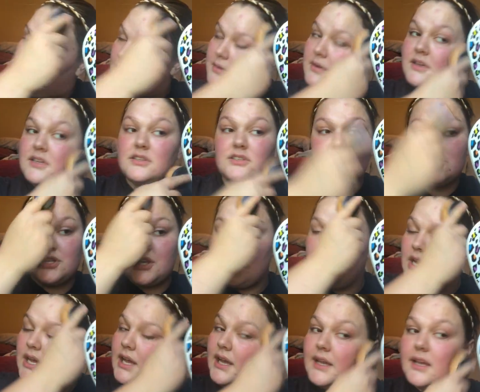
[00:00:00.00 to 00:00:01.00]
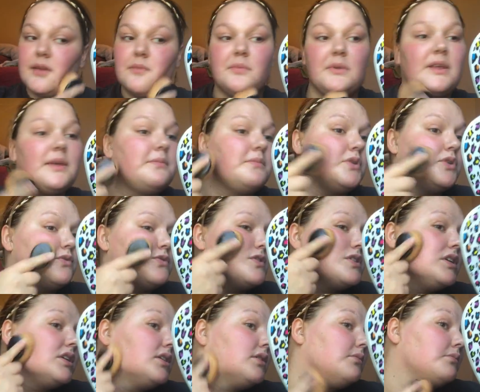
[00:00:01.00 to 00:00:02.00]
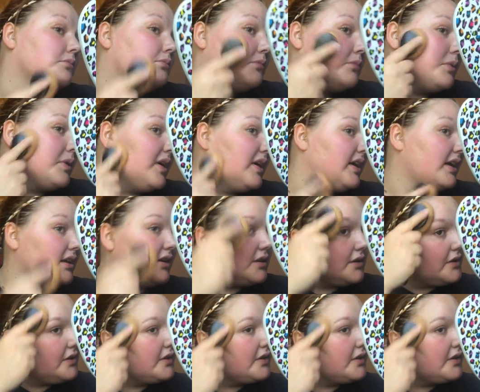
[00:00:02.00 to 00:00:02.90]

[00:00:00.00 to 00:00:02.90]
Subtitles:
I wish I could play music, but